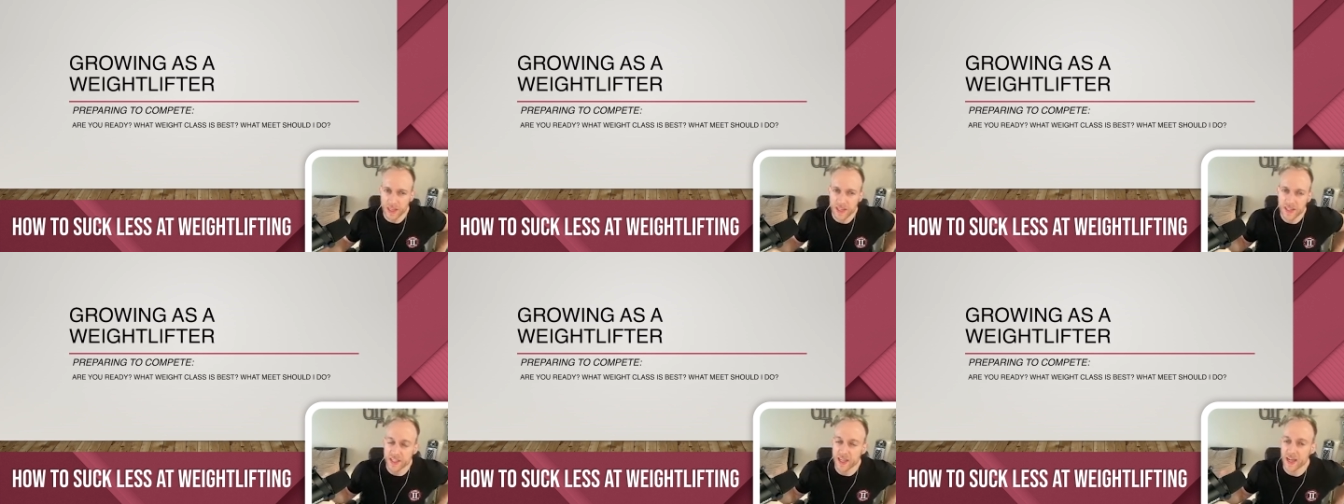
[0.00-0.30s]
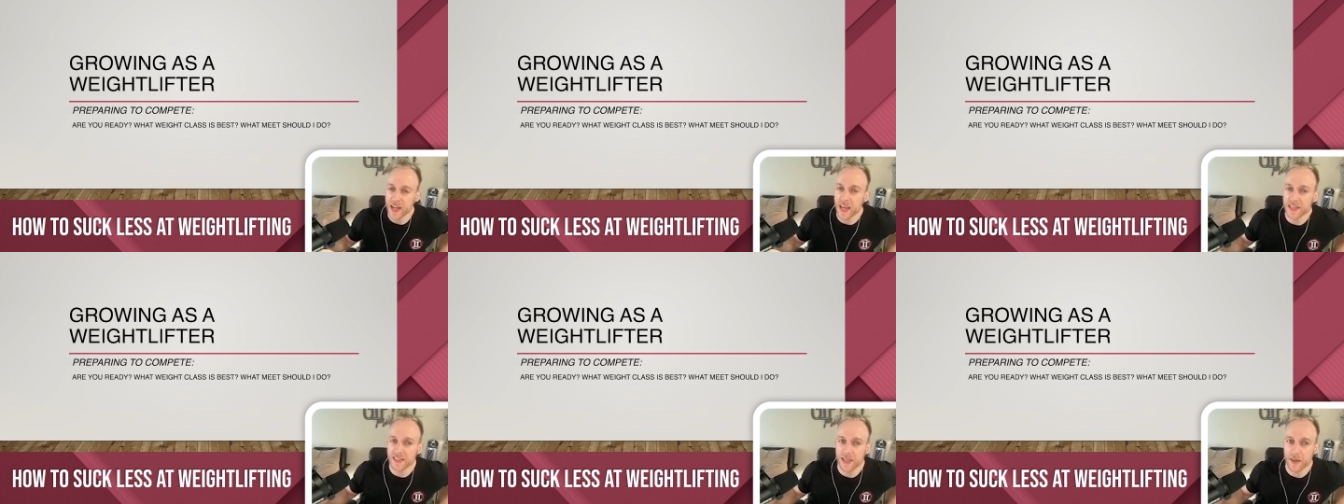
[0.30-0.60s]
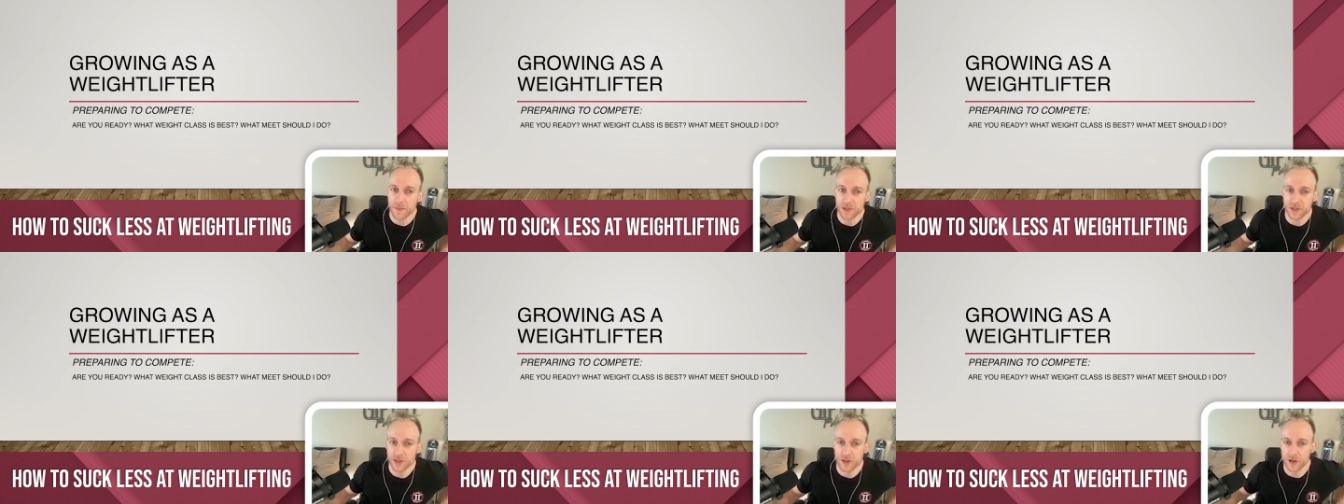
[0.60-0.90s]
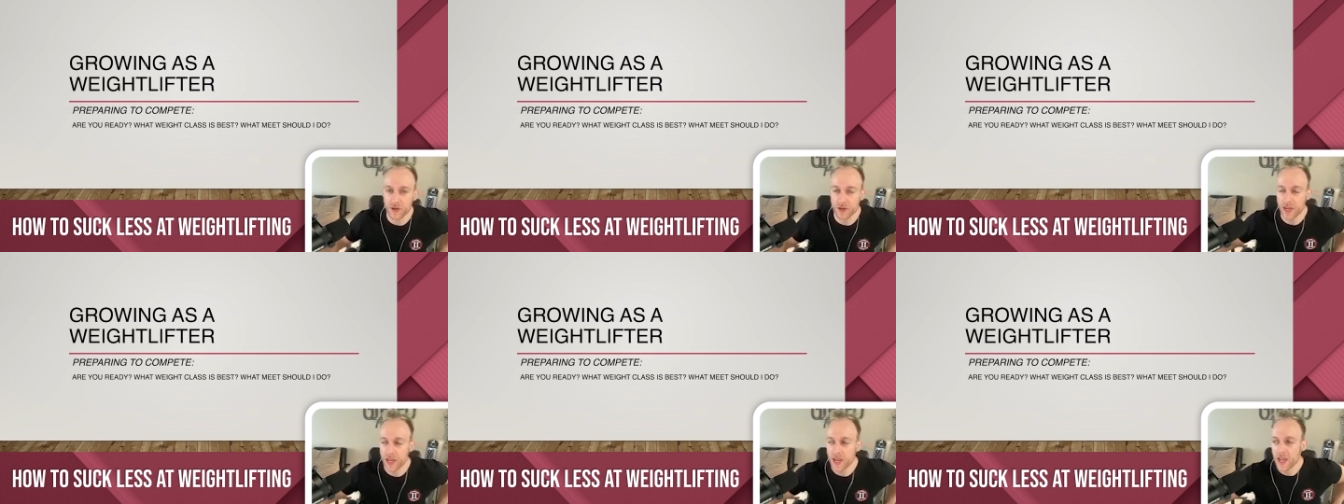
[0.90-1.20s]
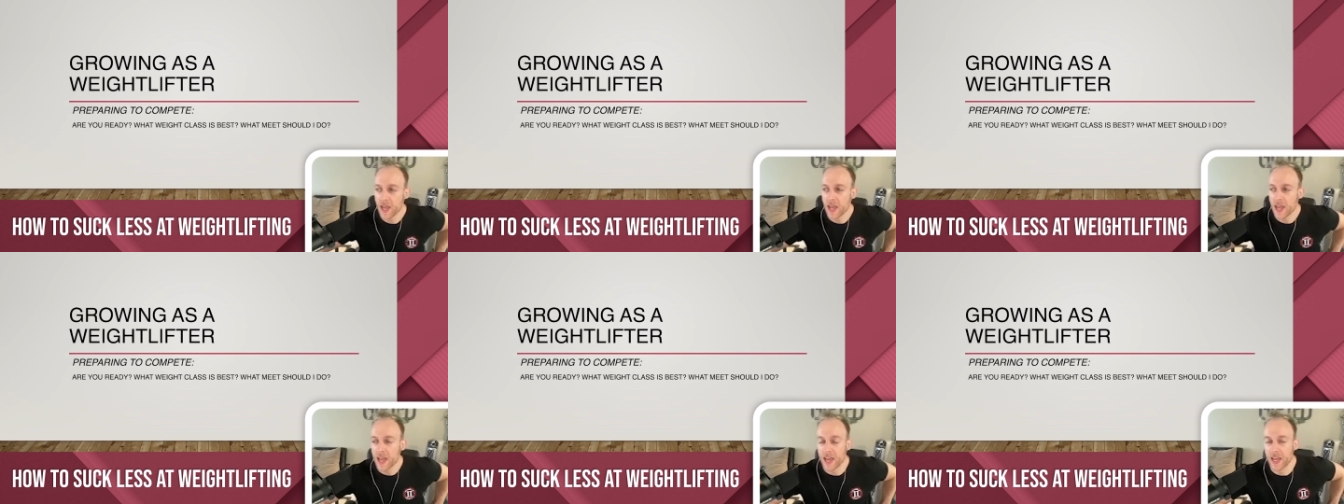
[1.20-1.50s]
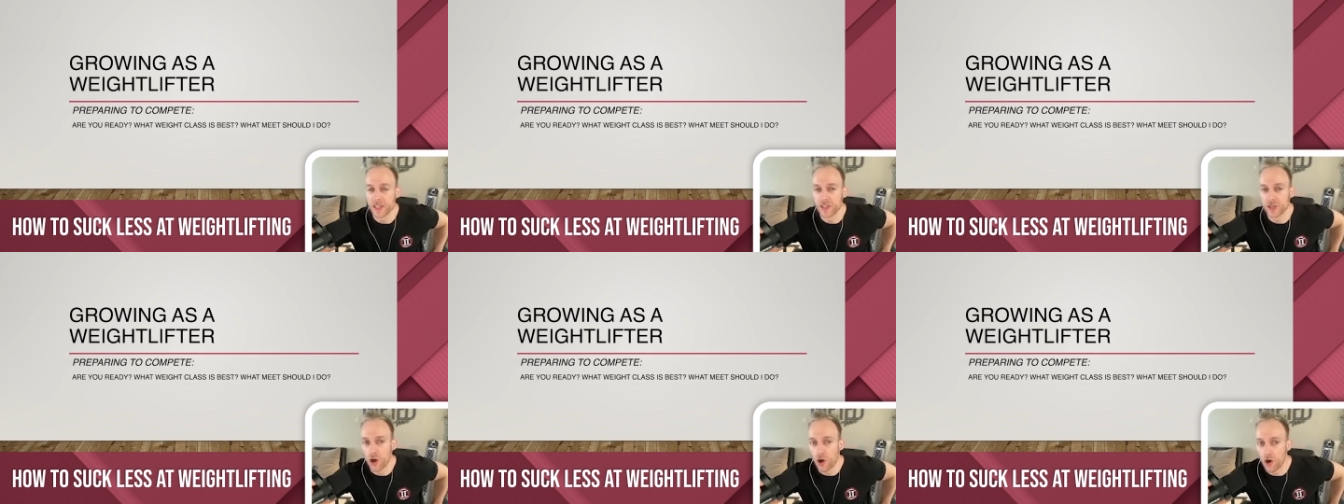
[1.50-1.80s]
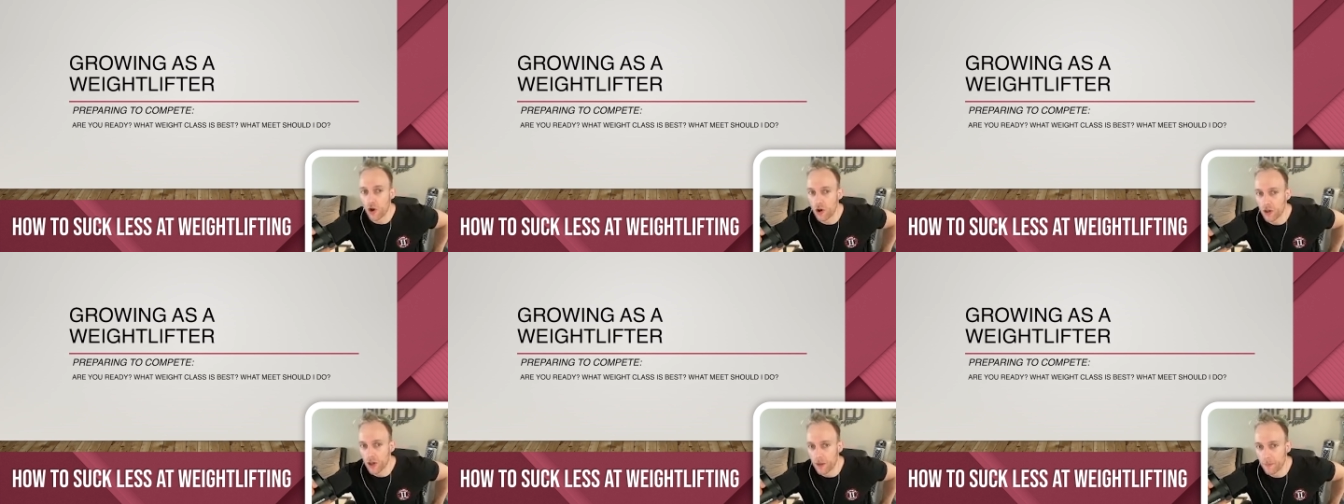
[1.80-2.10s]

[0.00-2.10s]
Today's episode is all